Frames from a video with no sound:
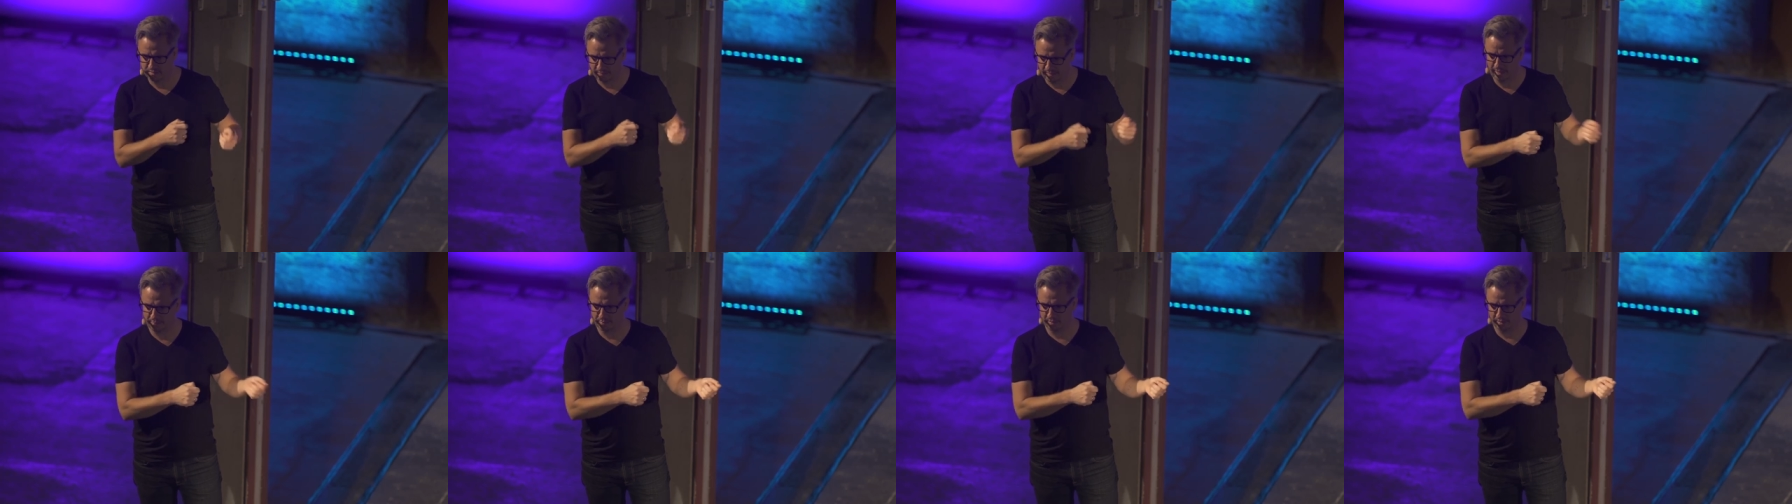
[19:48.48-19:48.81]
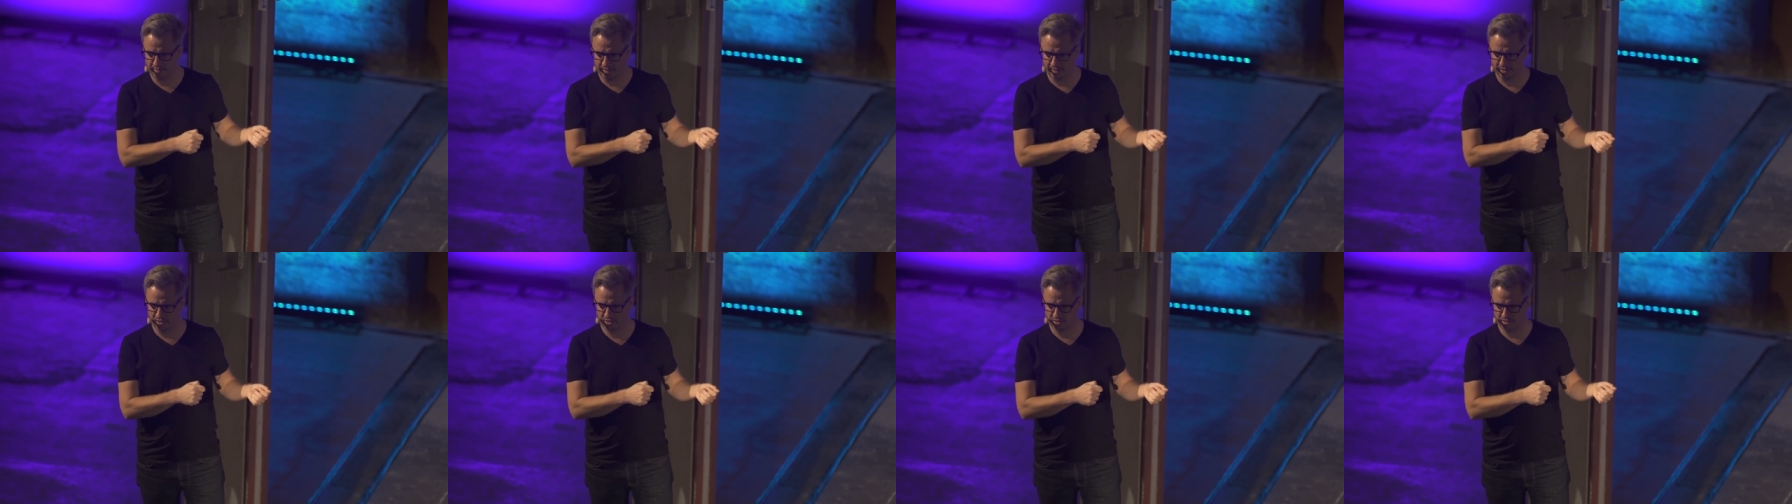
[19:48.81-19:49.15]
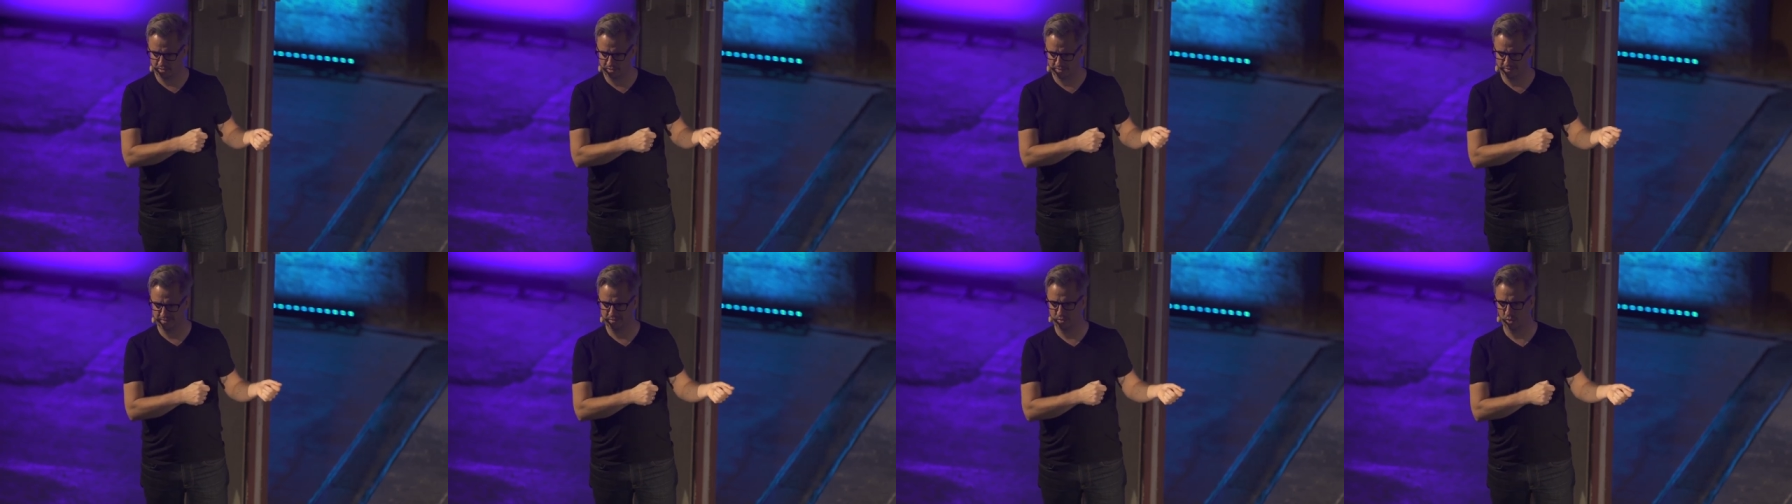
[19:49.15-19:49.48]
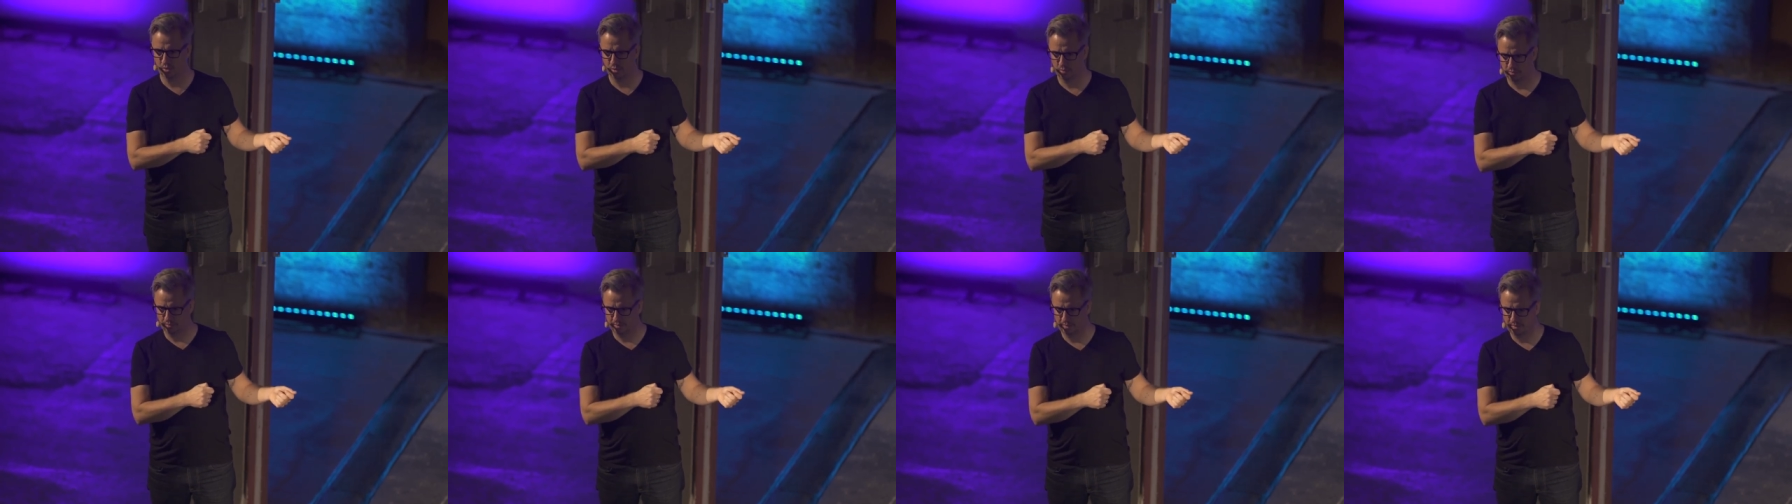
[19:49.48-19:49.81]
some applications
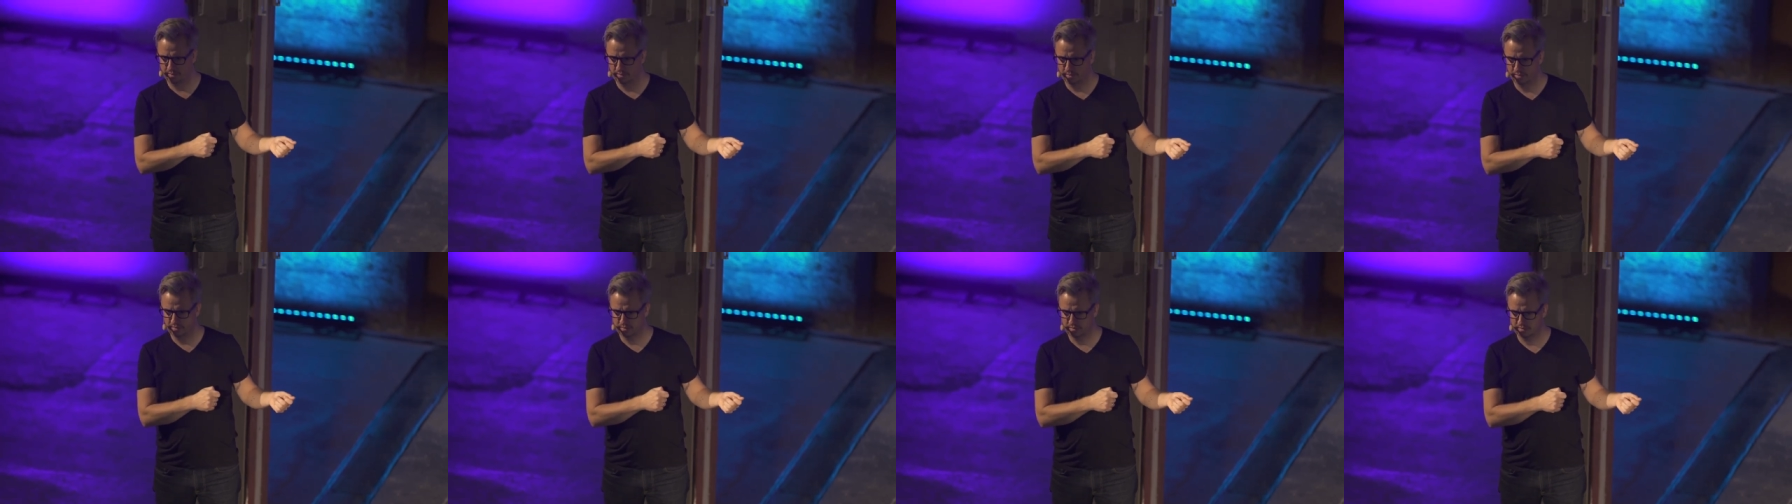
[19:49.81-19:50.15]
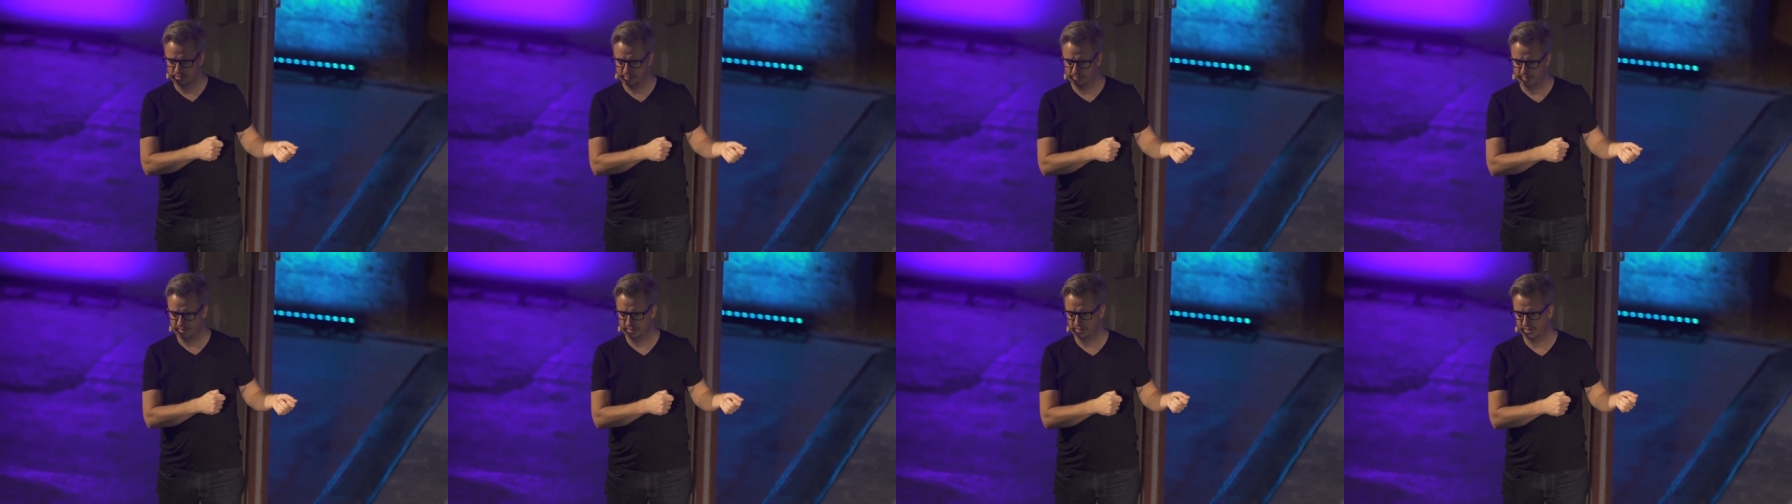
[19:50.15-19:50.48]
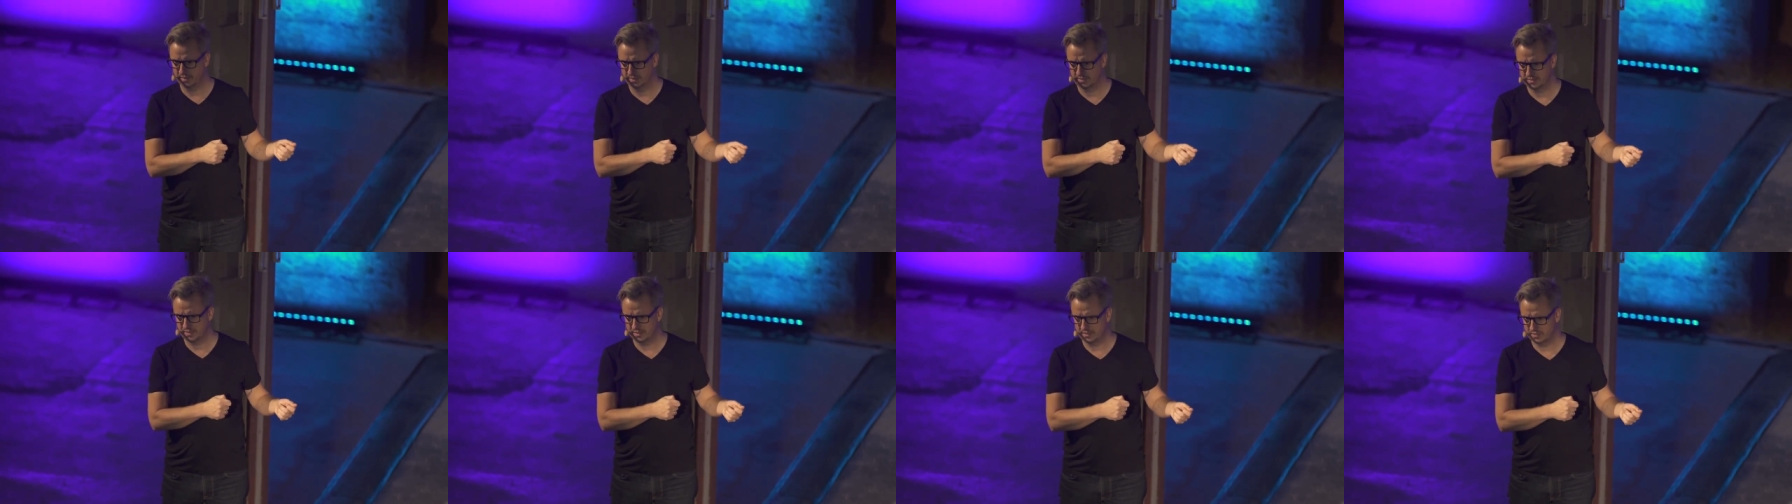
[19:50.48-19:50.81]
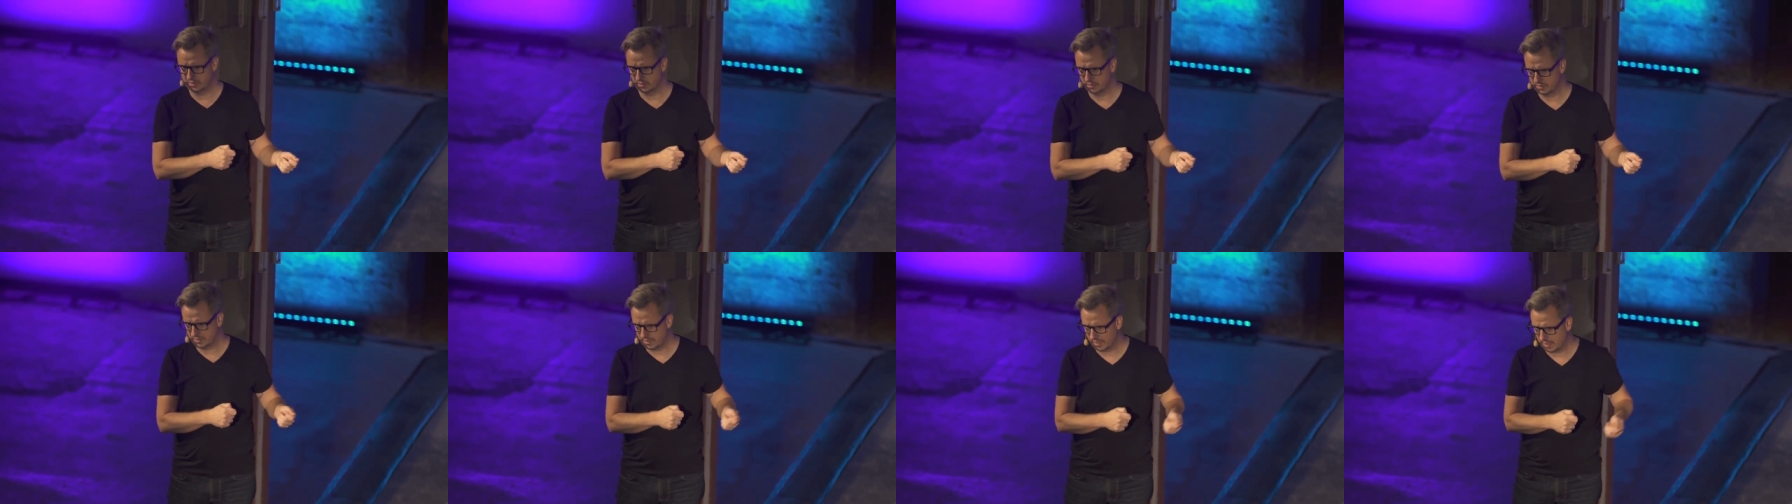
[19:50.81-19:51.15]
internally to make things
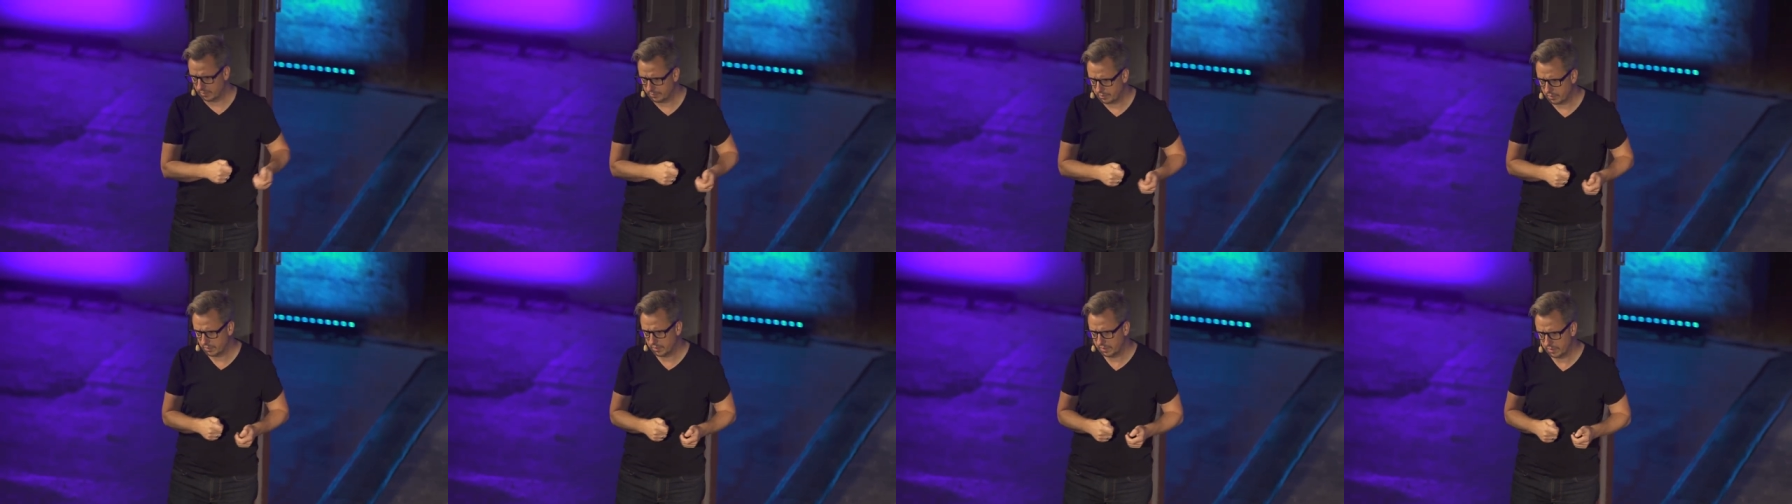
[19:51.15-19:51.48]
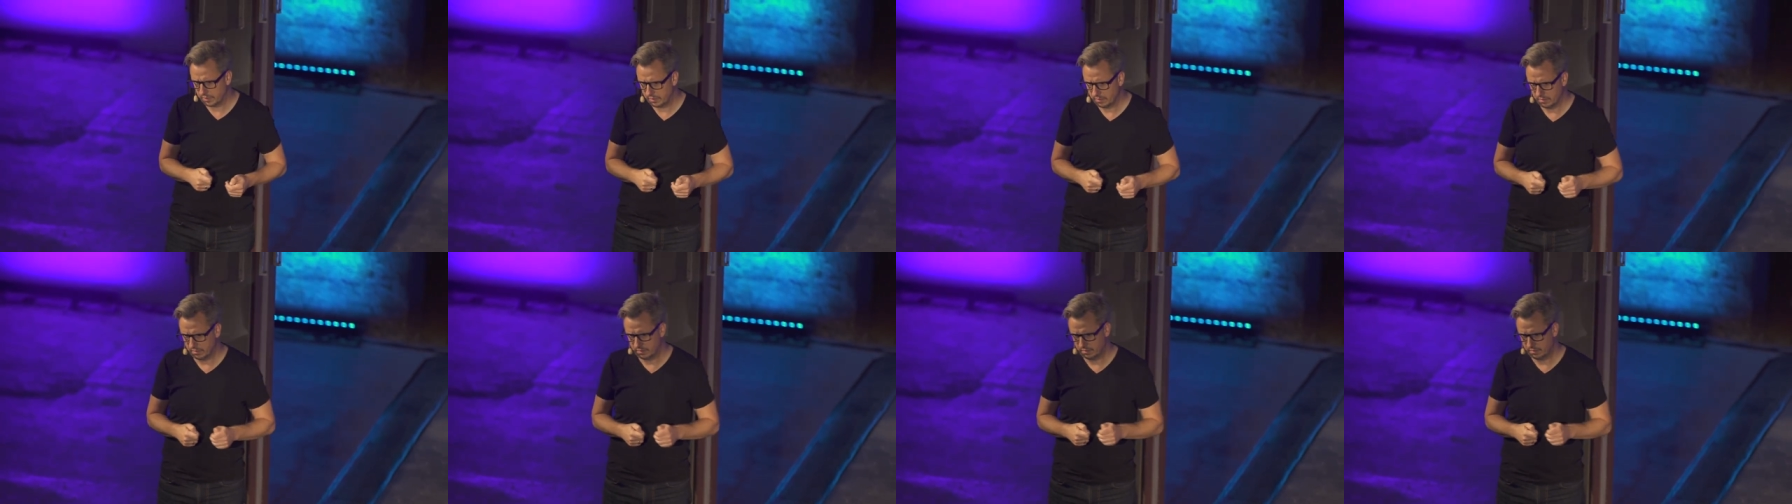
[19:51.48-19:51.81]
easier to operate.